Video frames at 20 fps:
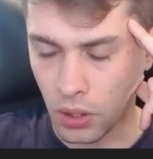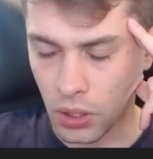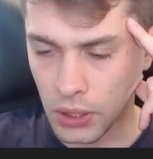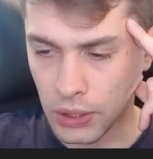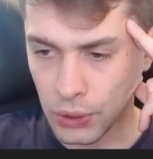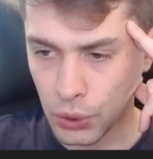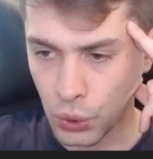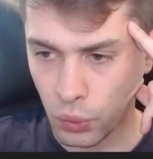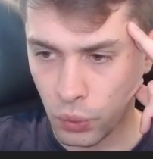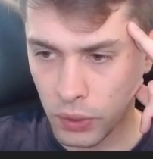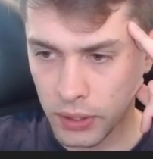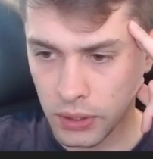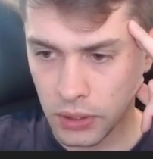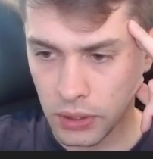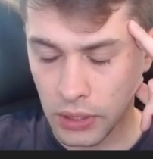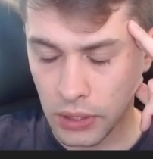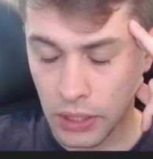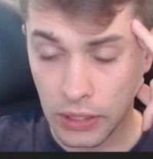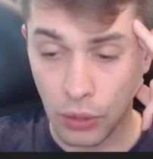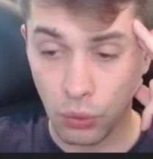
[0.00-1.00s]
do it,
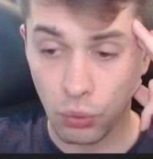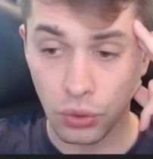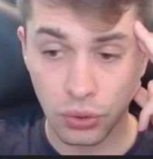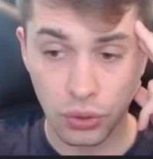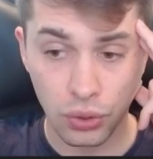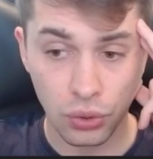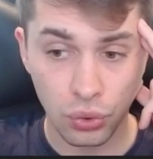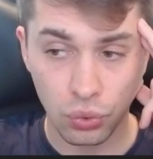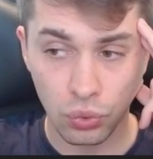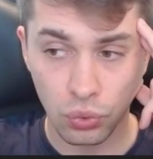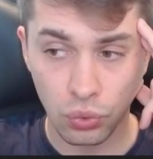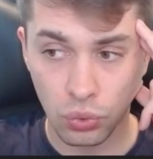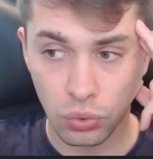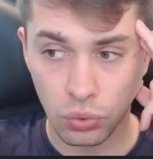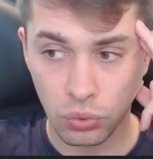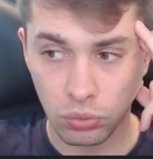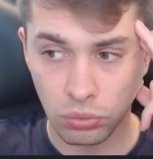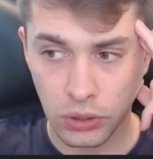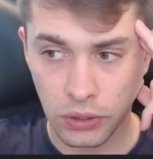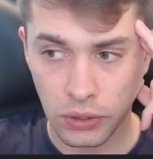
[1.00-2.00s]
and I wanted to
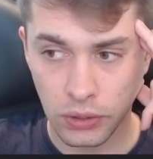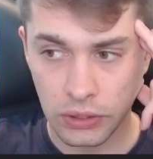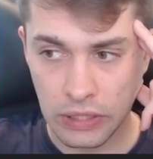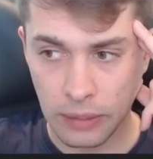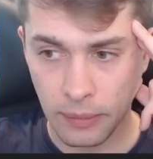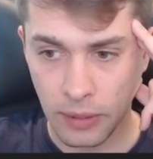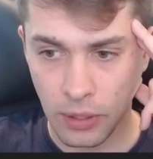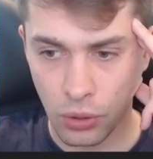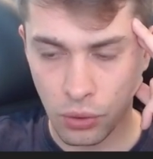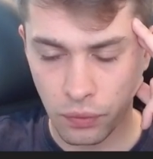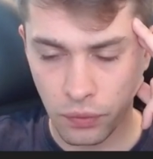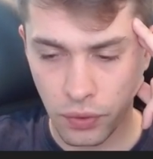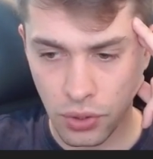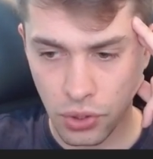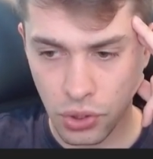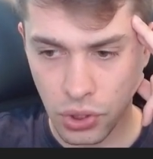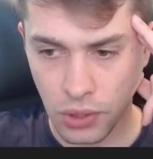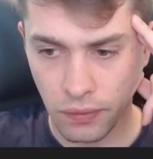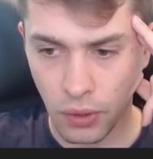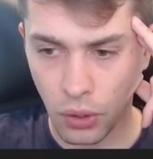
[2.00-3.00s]
somehow finish
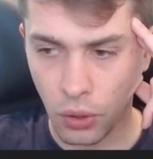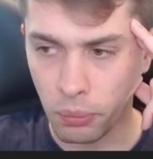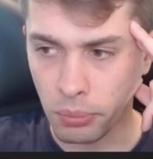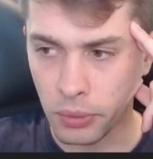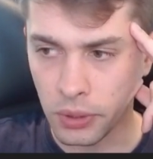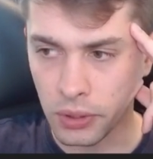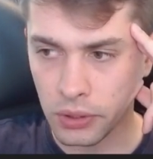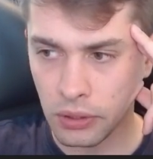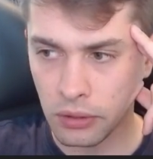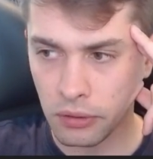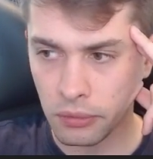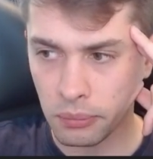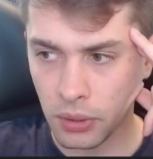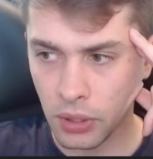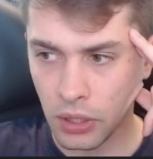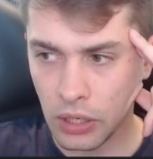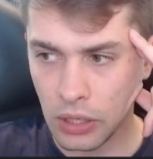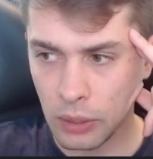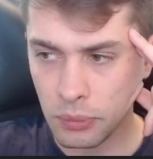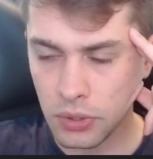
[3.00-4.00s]
development. And
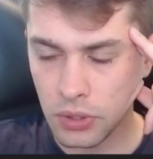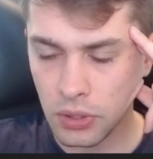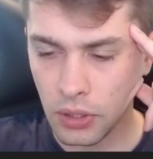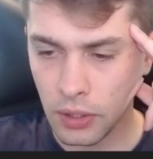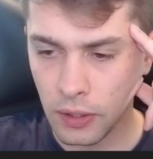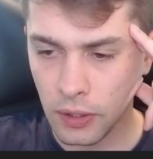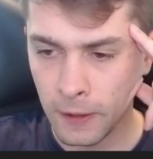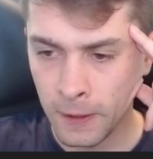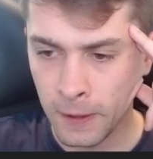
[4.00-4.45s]
perhaps the